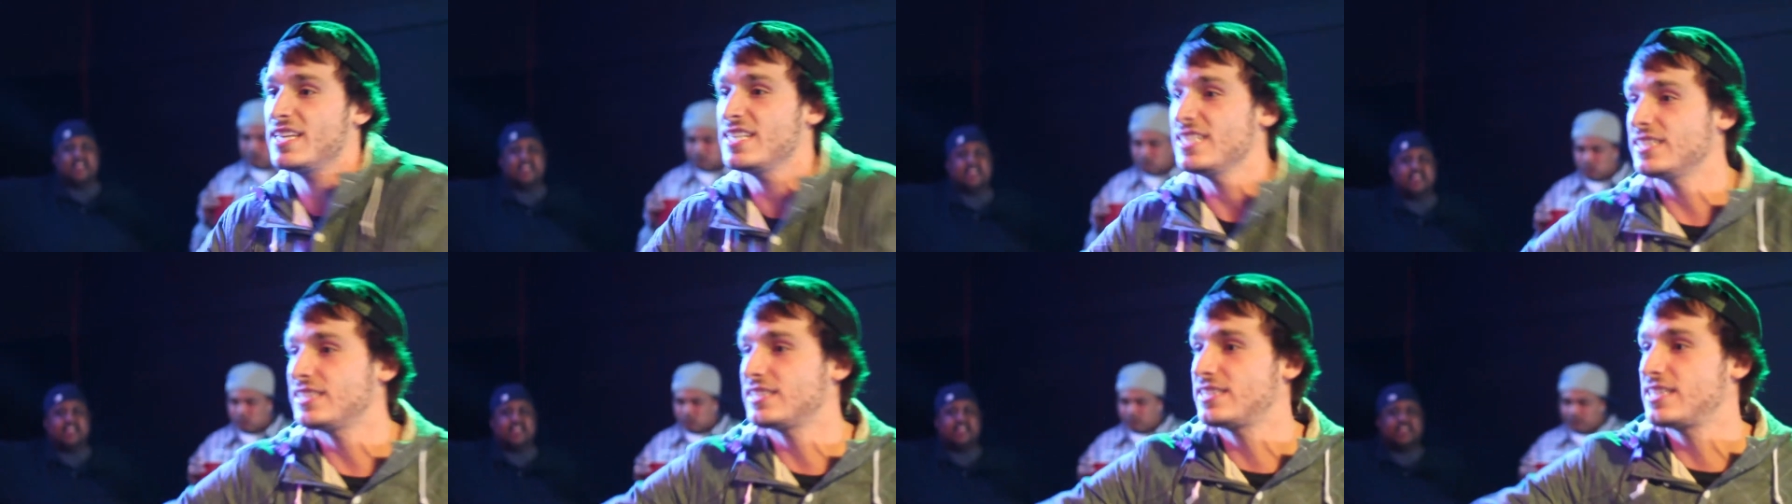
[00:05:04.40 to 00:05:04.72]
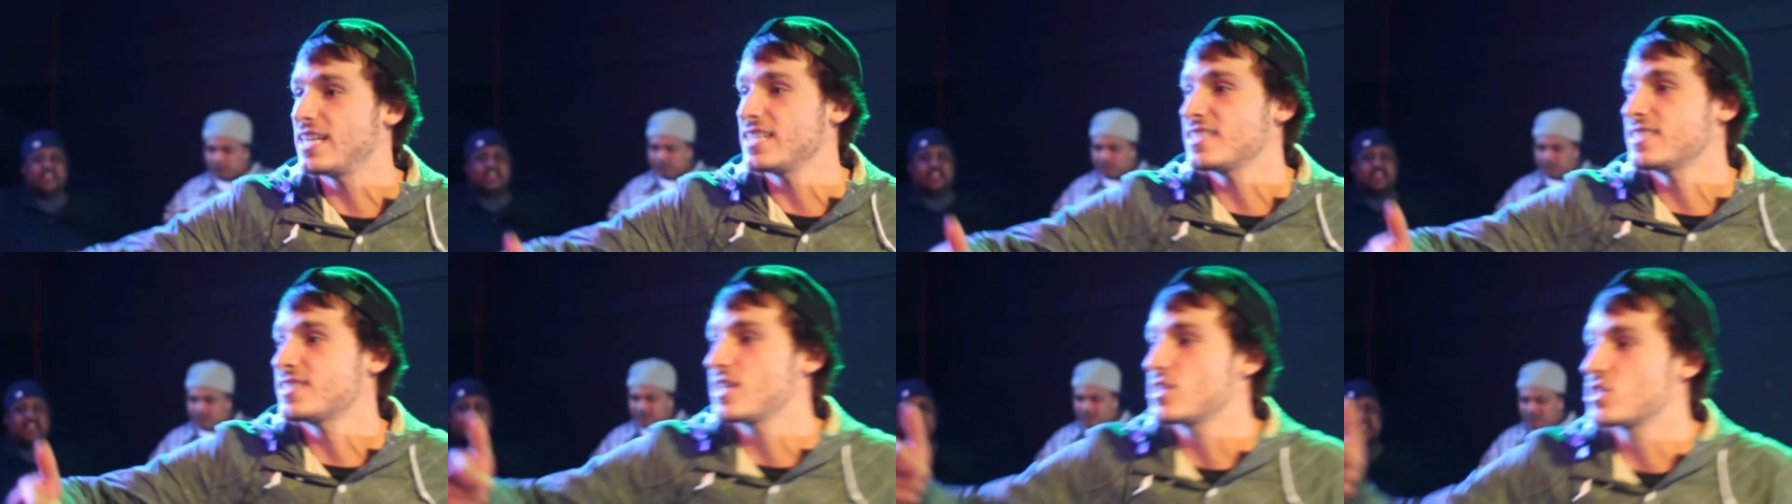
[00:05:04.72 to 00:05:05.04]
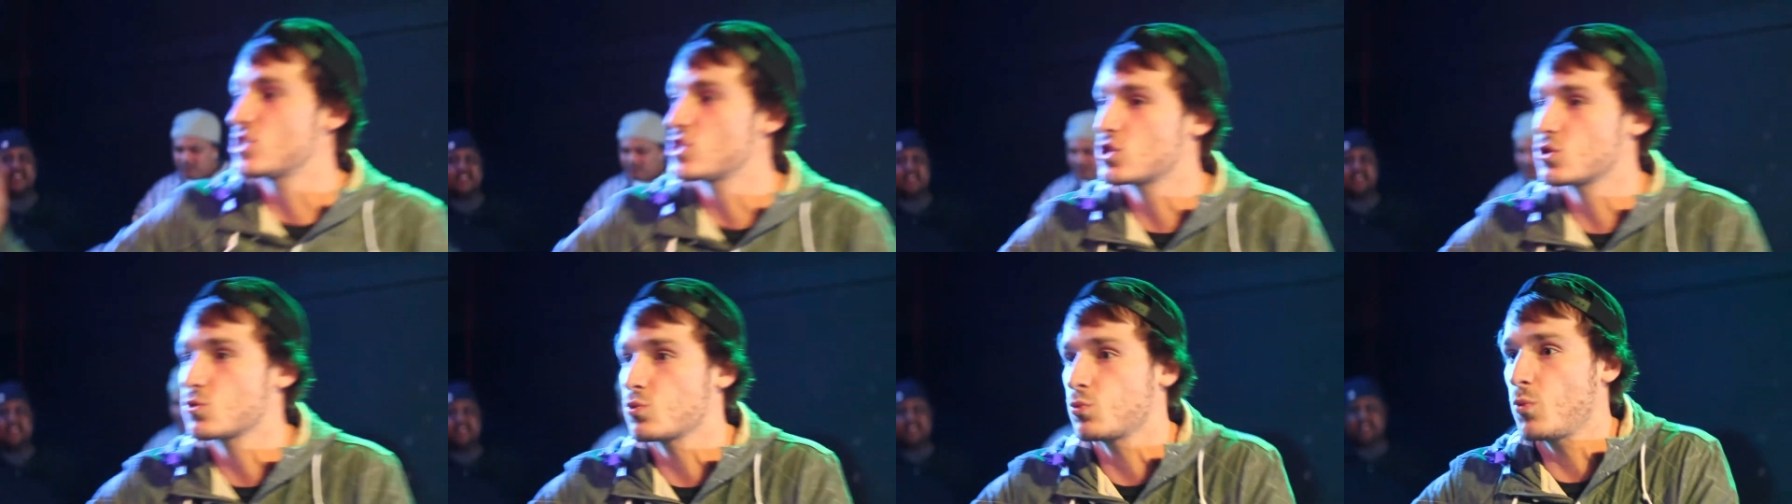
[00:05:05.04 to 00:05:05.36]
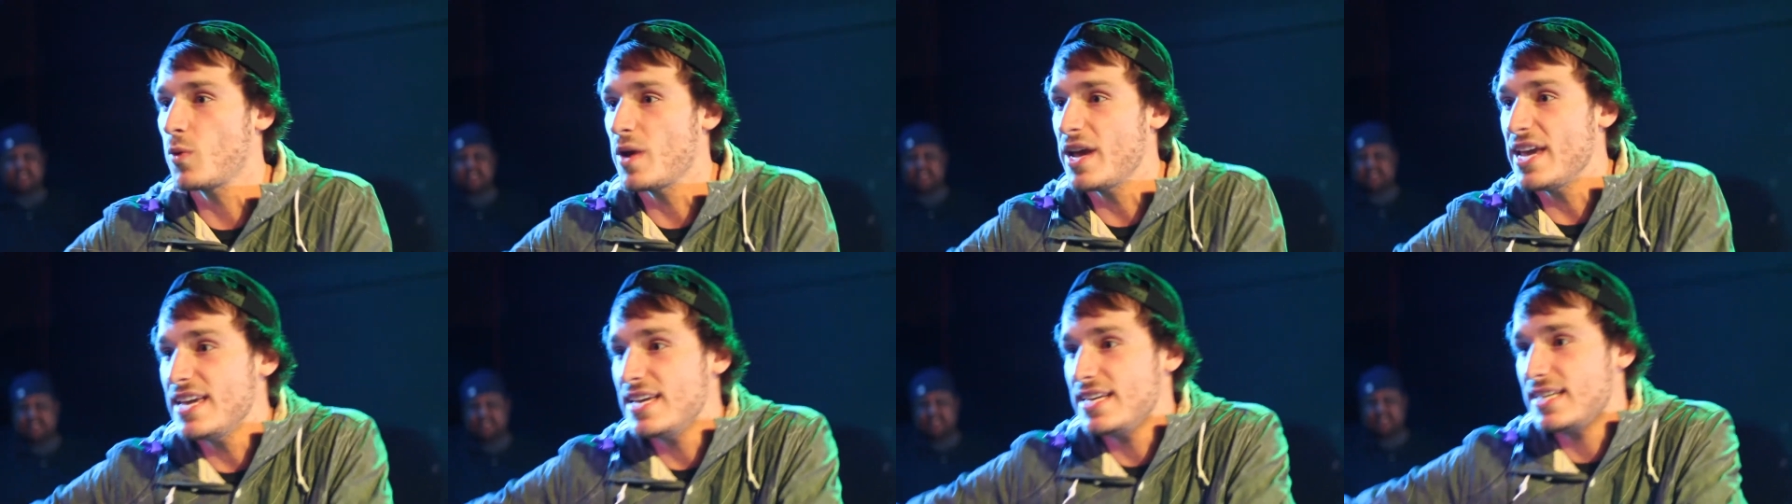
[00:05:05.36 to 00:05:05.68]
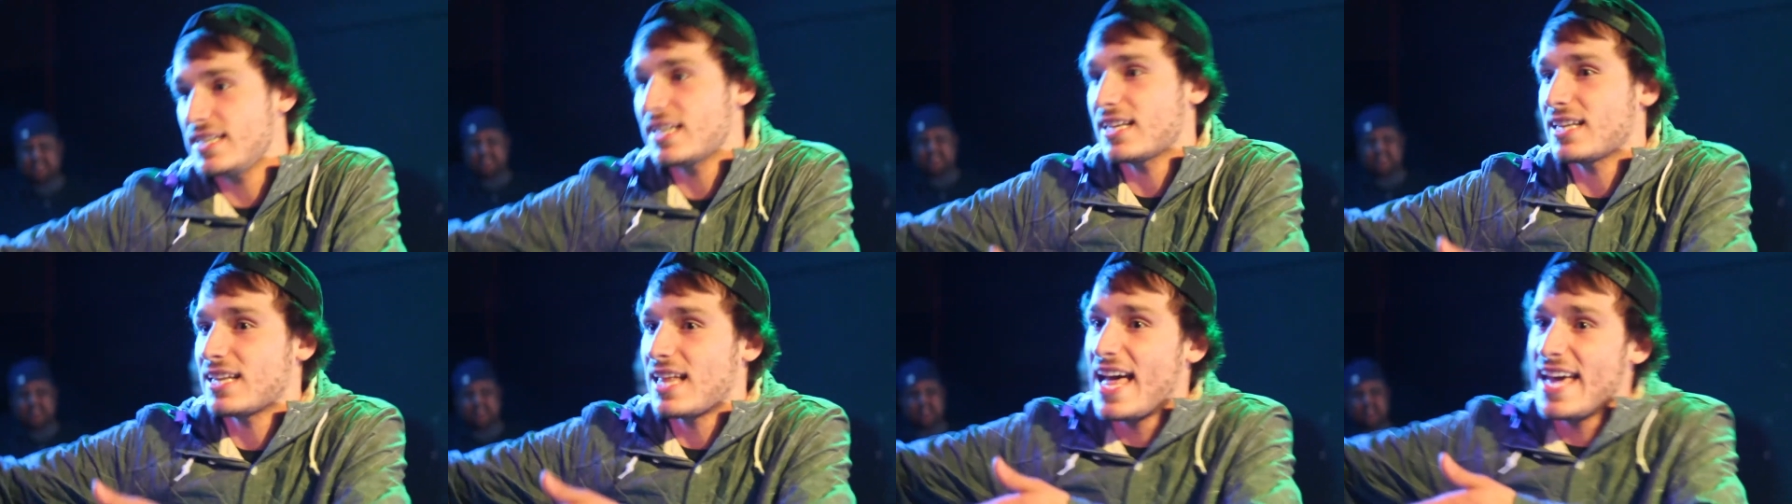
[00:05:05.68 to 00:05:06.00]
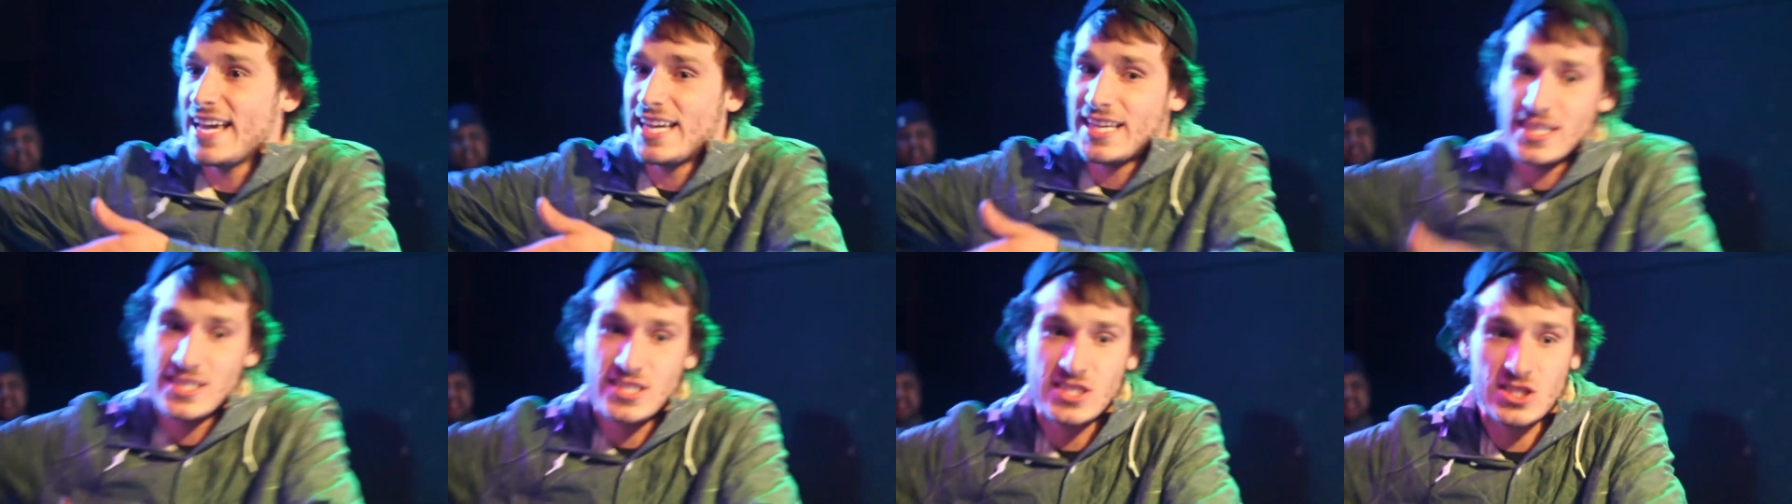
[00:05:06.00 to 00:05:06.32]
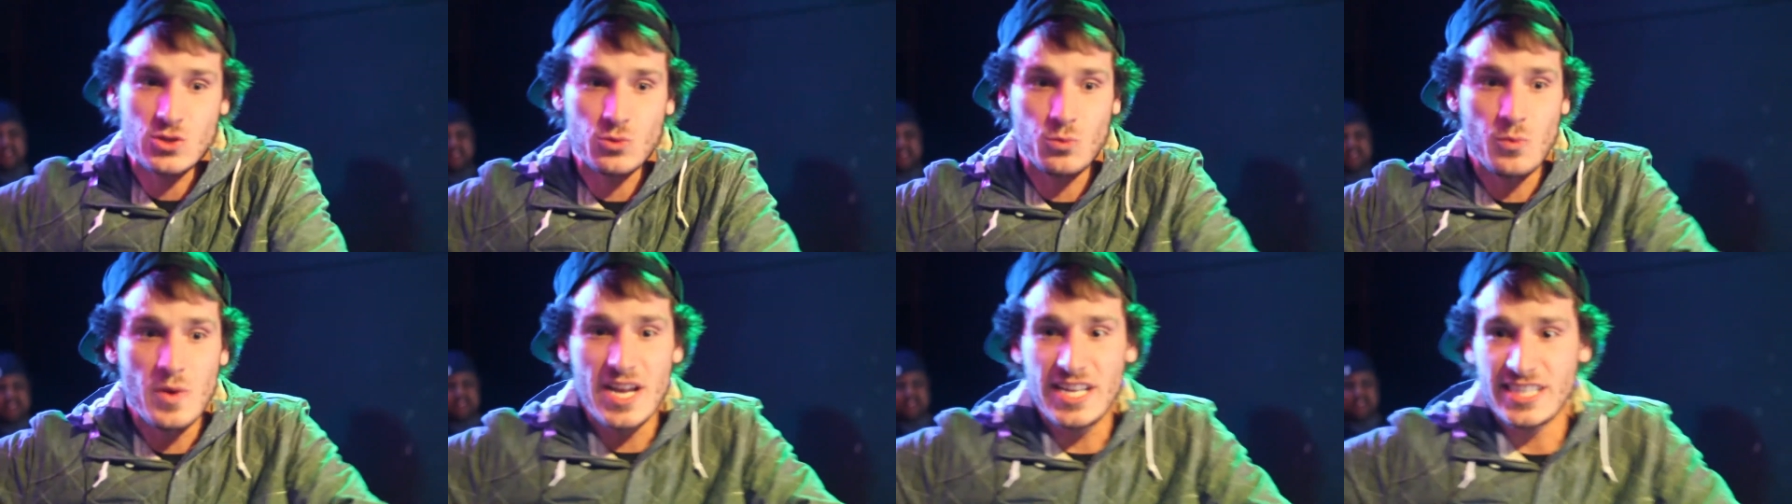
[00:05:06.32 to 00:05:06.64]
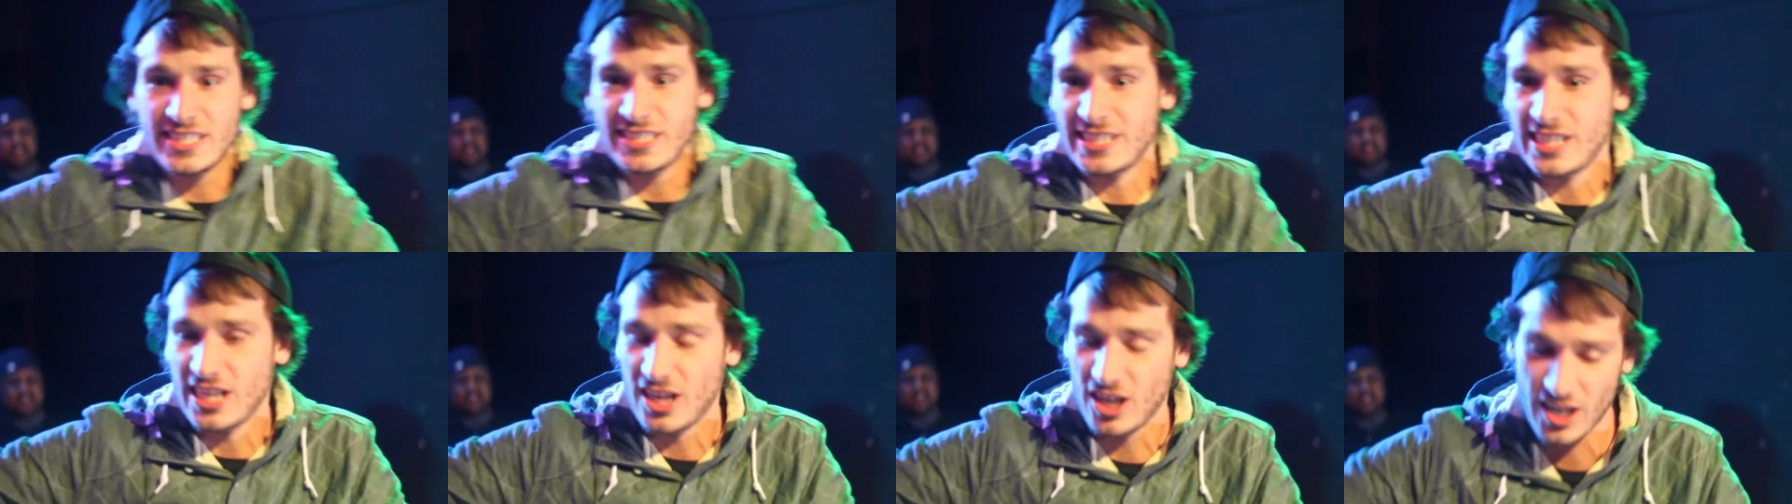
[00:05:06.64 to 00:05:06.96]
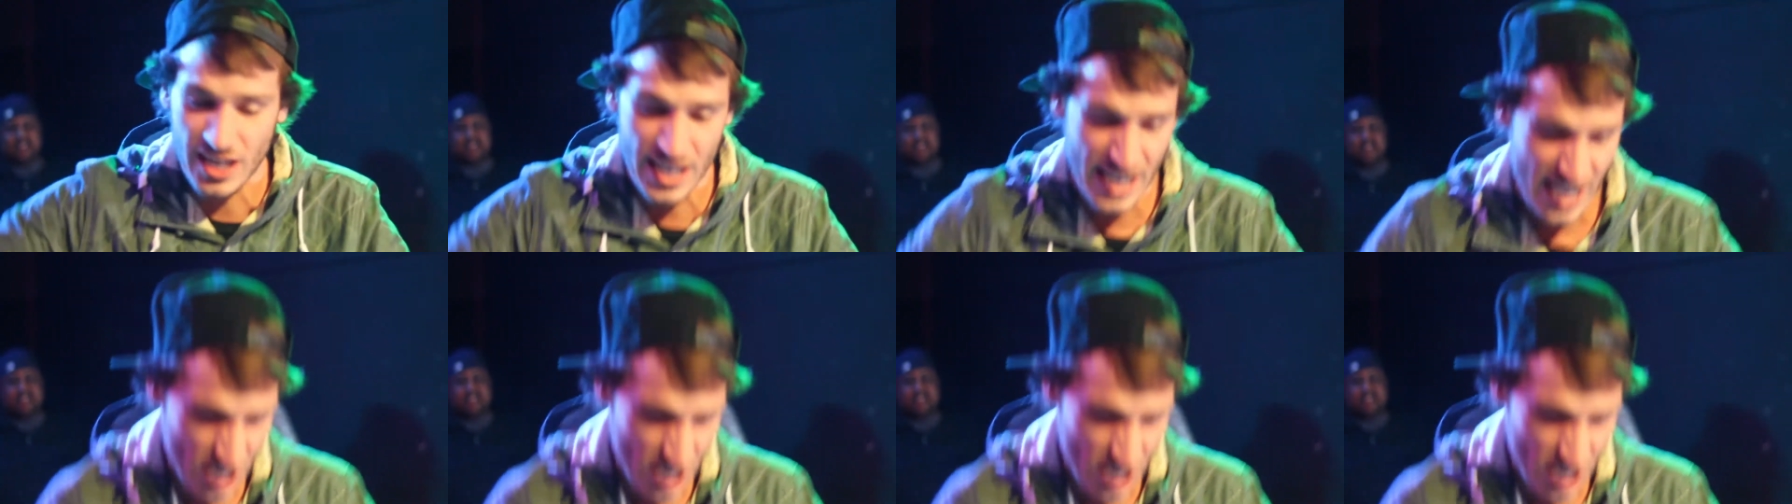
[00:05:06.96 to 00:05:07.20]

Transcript: He's just a sweep like a swisher.